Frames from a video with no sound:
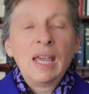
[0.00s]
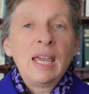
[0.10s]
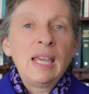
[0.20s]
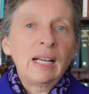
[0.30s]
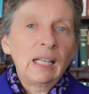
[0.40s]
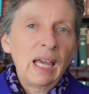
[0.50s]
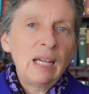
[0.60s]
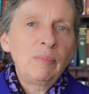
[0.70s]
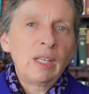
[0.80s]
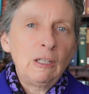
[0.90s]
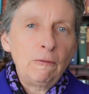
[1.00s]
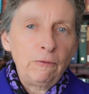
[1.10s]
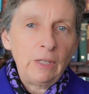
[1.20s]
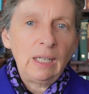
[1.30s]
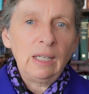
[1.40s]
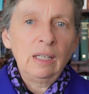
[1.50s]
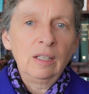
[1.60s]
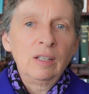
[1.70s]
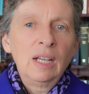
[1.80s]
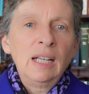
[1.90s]
He claimed that he
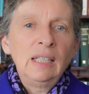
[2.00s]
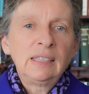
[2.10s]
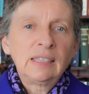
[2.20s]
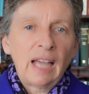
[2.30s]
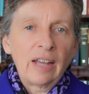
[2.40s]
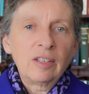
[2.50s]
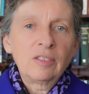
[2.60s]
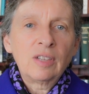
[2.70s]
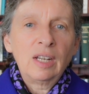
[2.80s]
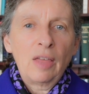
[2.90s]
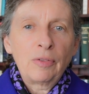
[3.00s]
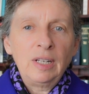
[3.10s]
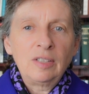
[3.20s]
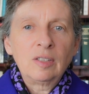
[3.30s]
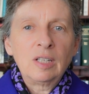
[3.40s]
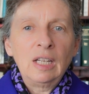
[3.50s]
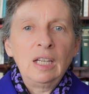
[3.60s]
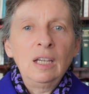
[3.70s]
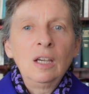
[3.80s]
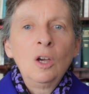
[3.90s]
feared his status and
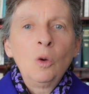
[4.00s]
ethnicity